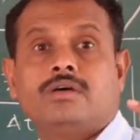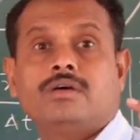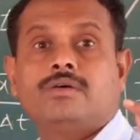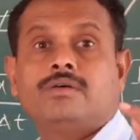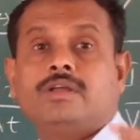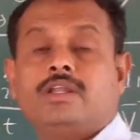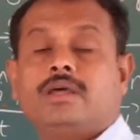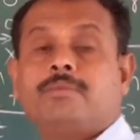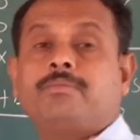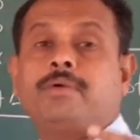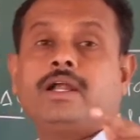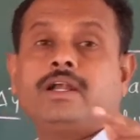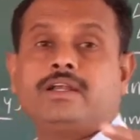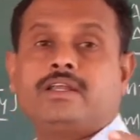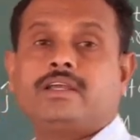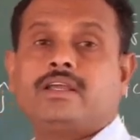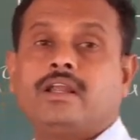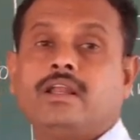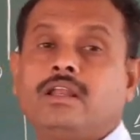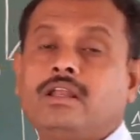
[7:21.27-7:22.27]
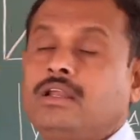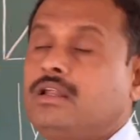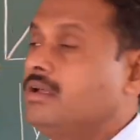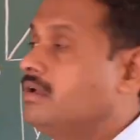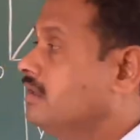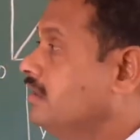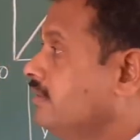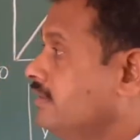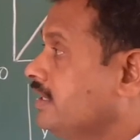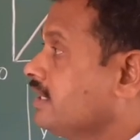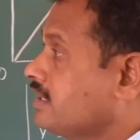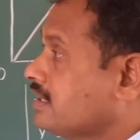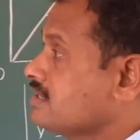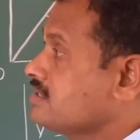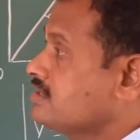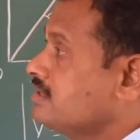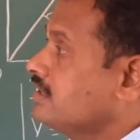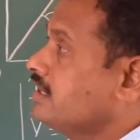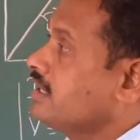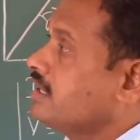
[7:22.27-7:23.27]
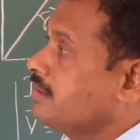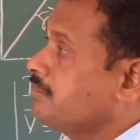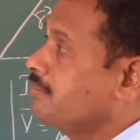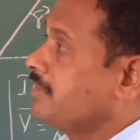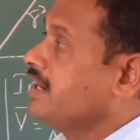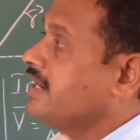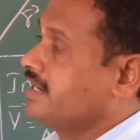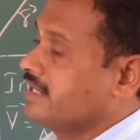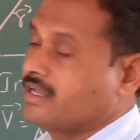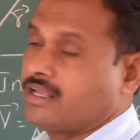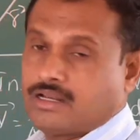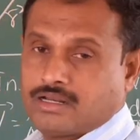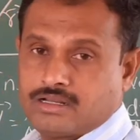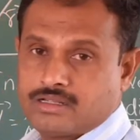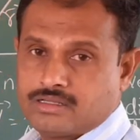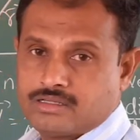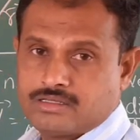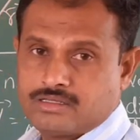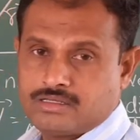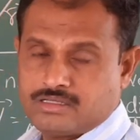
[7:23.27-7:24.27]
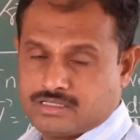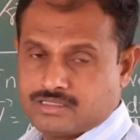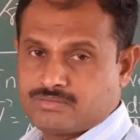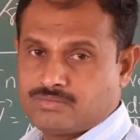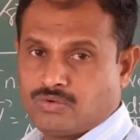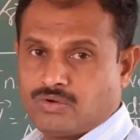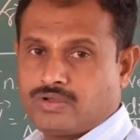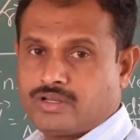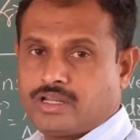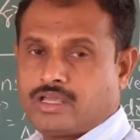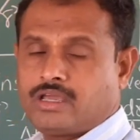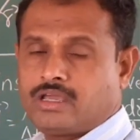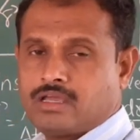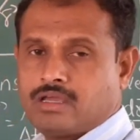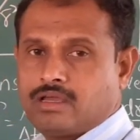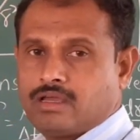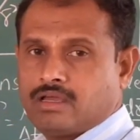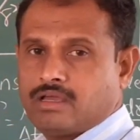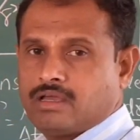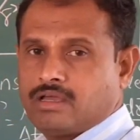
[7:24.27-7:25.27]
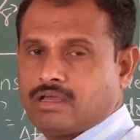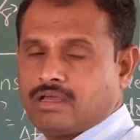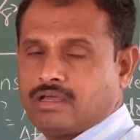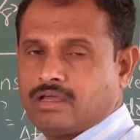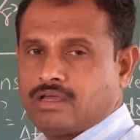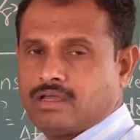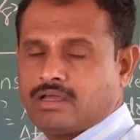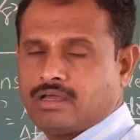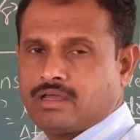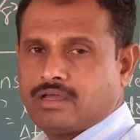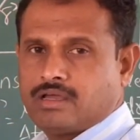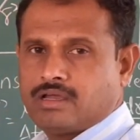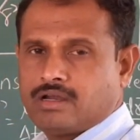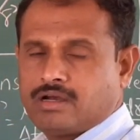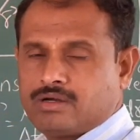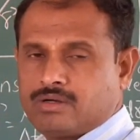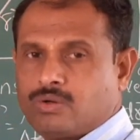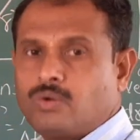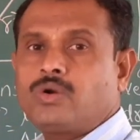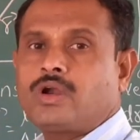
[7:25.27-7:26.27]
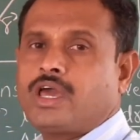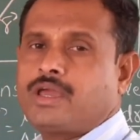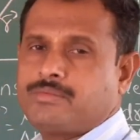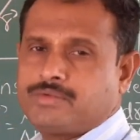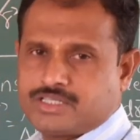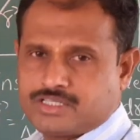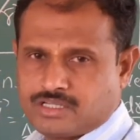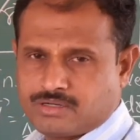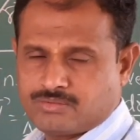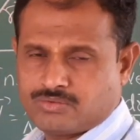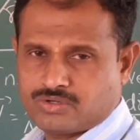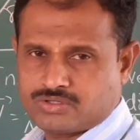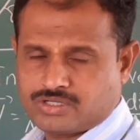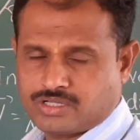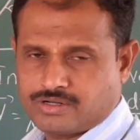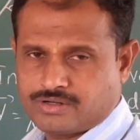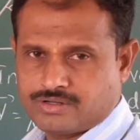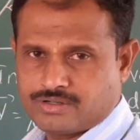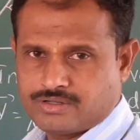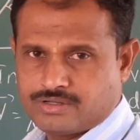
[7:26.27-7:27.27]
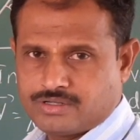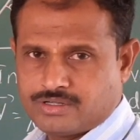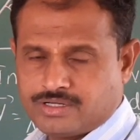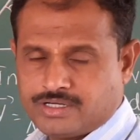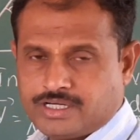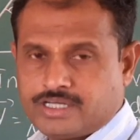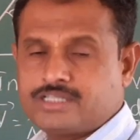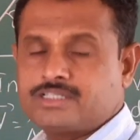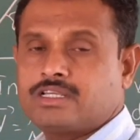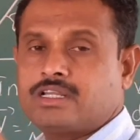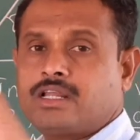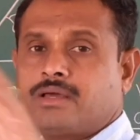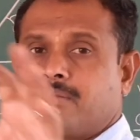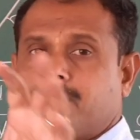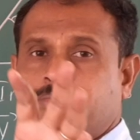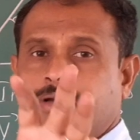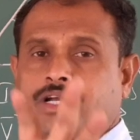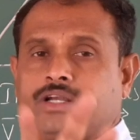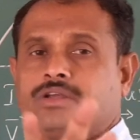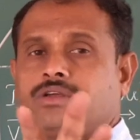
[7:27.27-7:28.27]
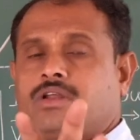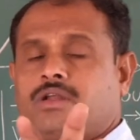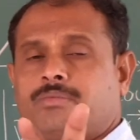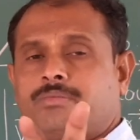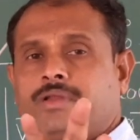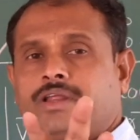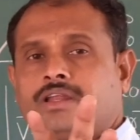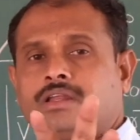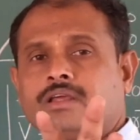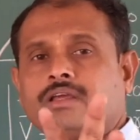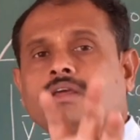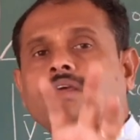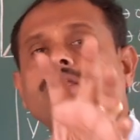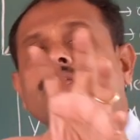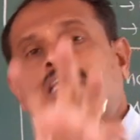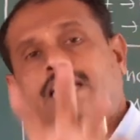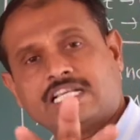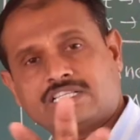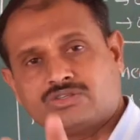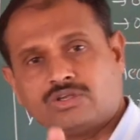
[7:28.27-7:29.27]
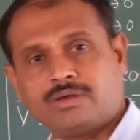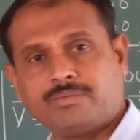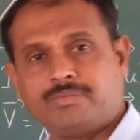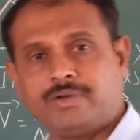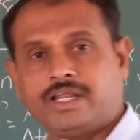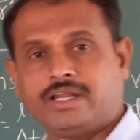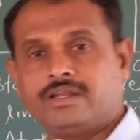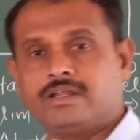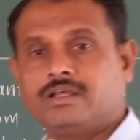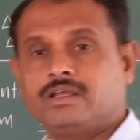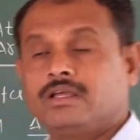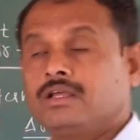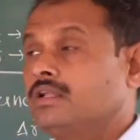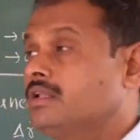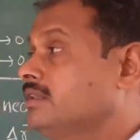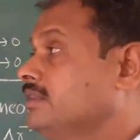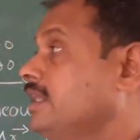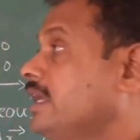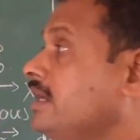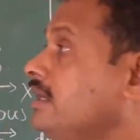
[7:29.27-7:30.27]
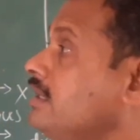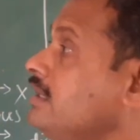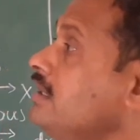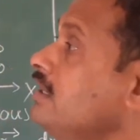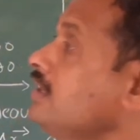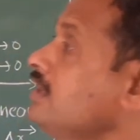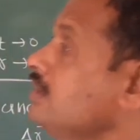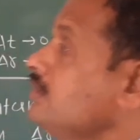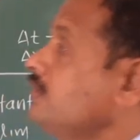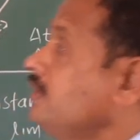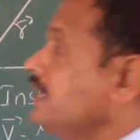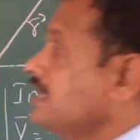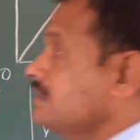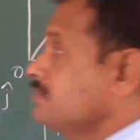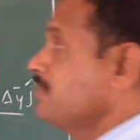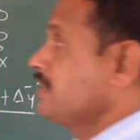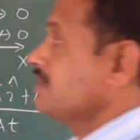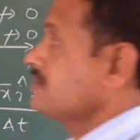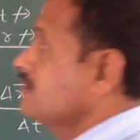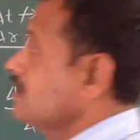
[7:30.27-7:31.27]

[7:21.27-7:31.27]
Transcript: when I consider a particle is moving in a 2-dimensional motion, it is in a particular plane, xy plane. Then we express